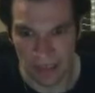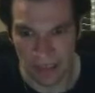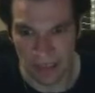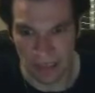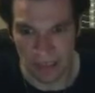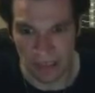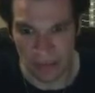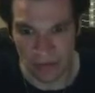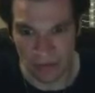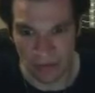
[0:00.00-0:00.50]

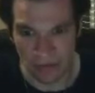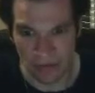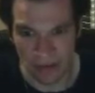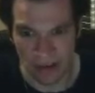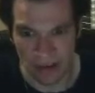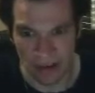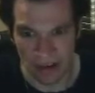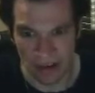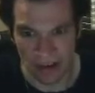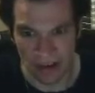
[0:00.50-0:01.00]
You
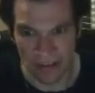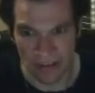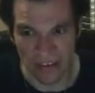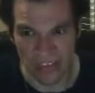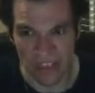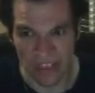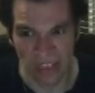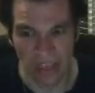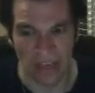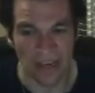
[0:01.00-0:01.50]
start
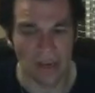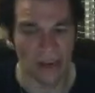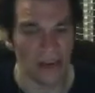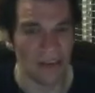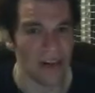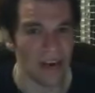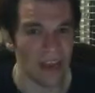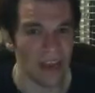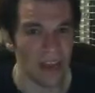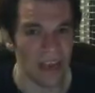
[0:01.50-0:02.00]

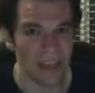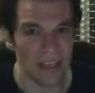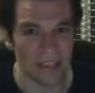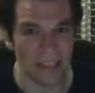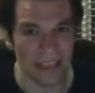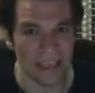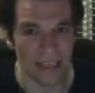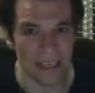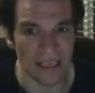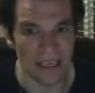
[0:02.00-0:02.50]
here at
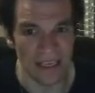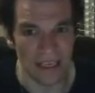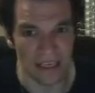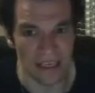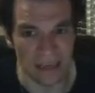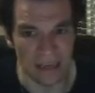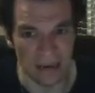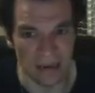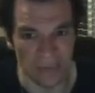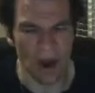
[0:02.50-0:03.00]

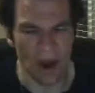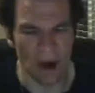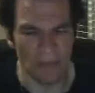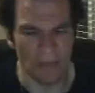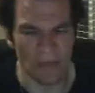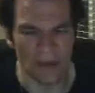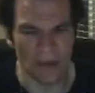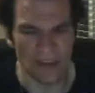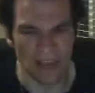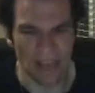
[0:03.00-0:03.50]
the
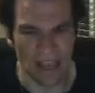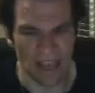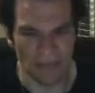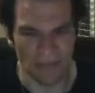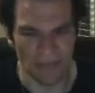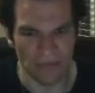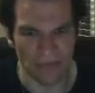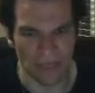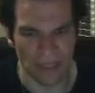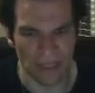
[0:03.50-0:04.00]
upper
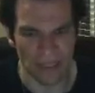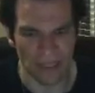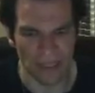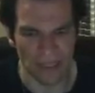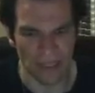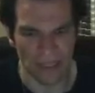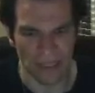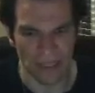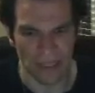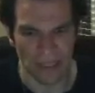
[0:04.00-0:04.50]
left,
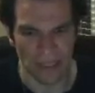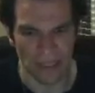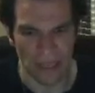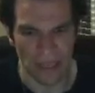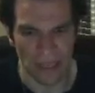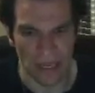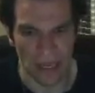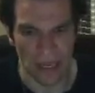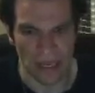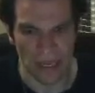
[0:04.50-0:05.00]

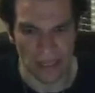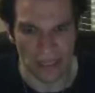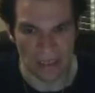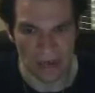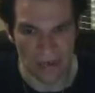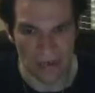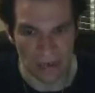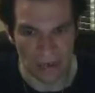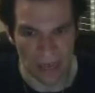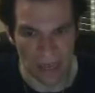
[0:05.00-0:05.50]
and
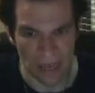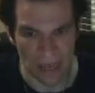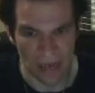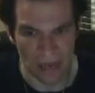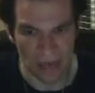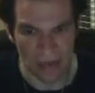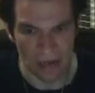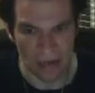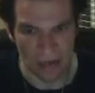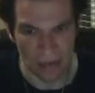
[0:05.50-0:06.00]
you
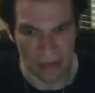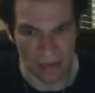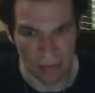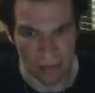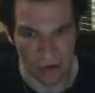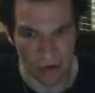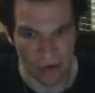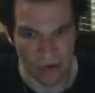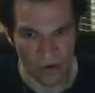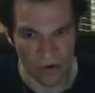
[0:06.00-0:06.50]
can only
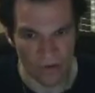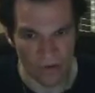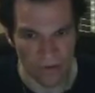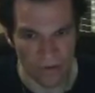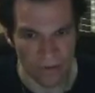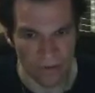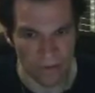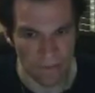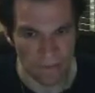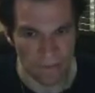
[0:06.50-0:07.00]
move
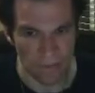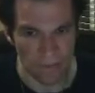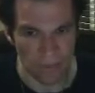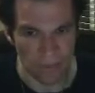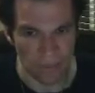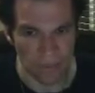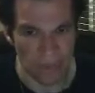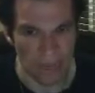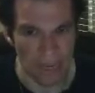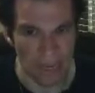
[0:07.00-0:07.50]

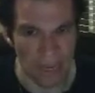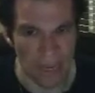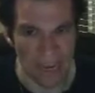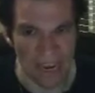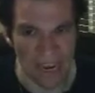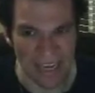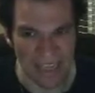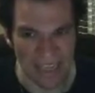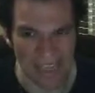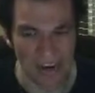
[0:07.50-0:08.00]

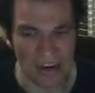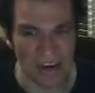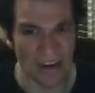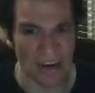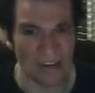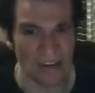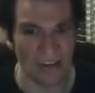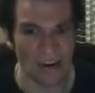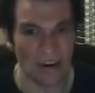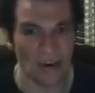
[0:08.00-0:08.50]

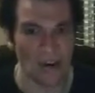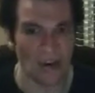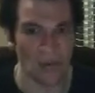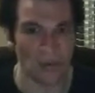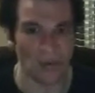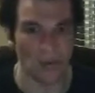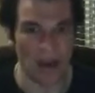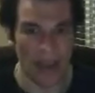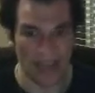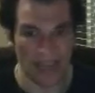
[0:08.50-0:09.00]
either
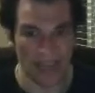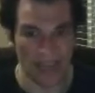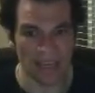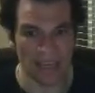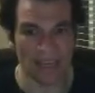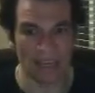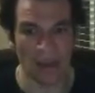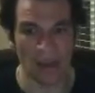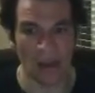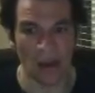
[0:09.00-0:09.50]

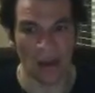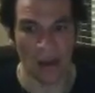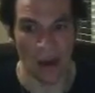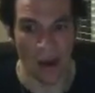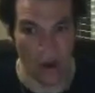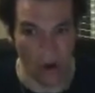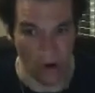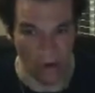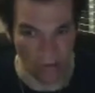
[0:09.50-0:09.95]
right or